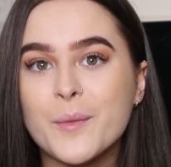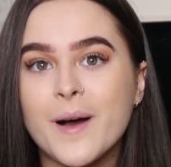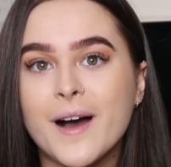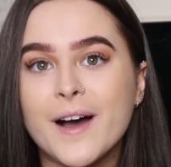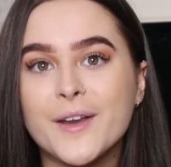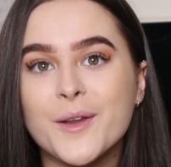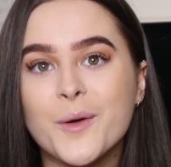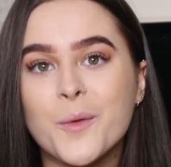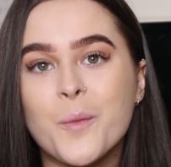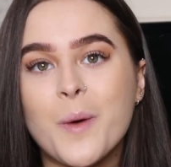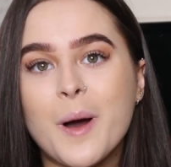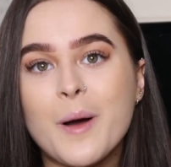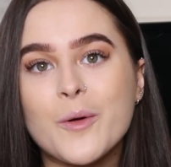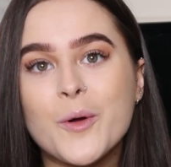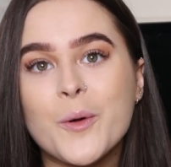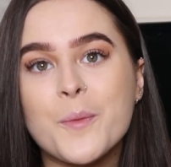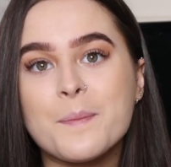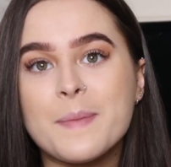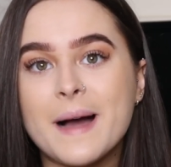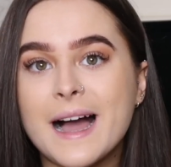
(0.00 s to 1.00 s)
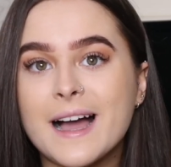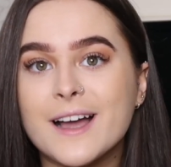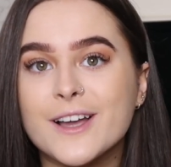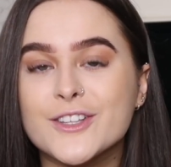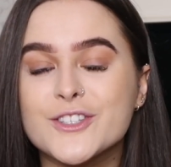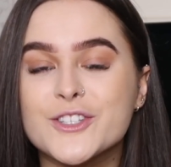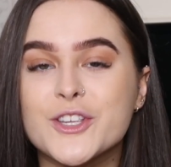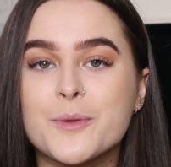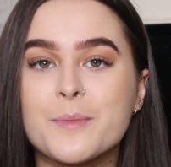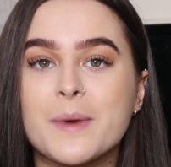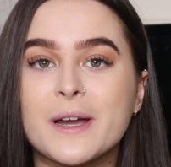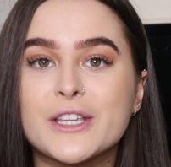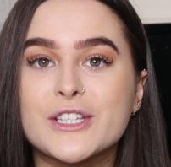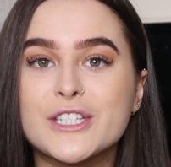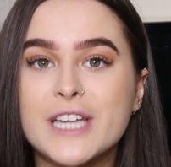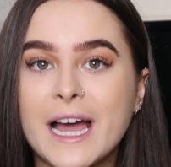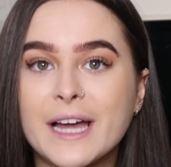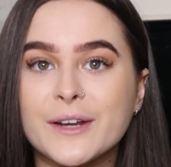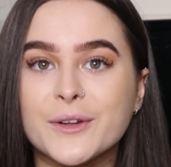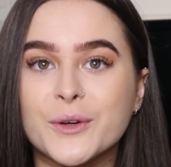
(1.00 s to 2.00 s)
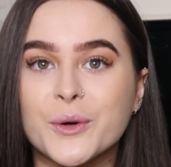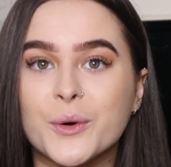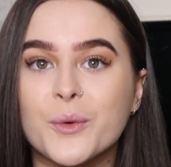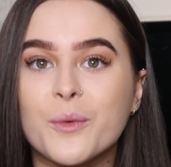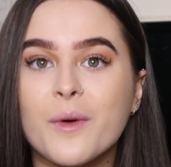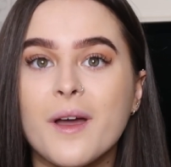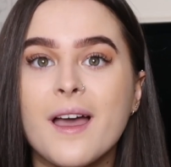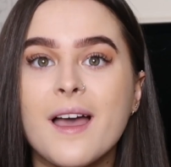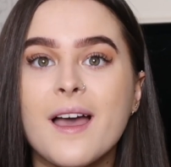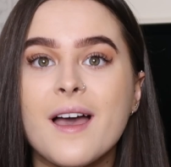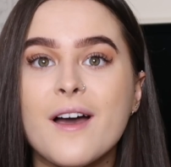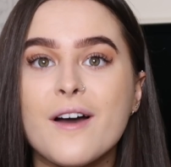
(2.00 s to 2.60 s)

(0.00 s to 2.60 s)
everyone, welcome back to my channel.